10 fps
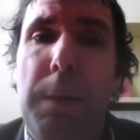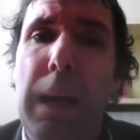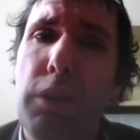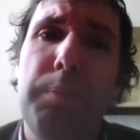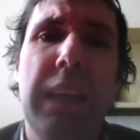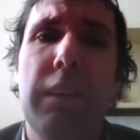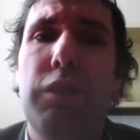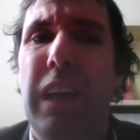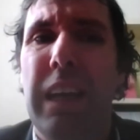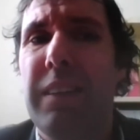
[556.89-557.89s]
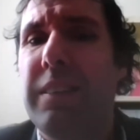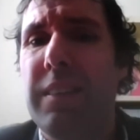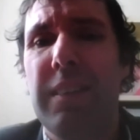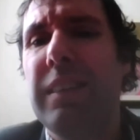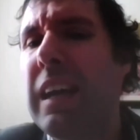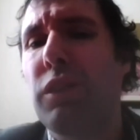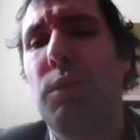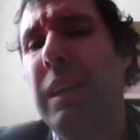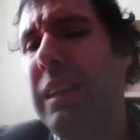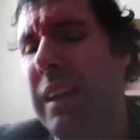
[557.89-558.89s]
power of behavior analysis isn't that
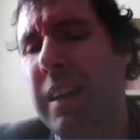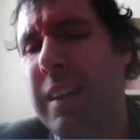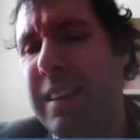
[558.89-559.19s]
great.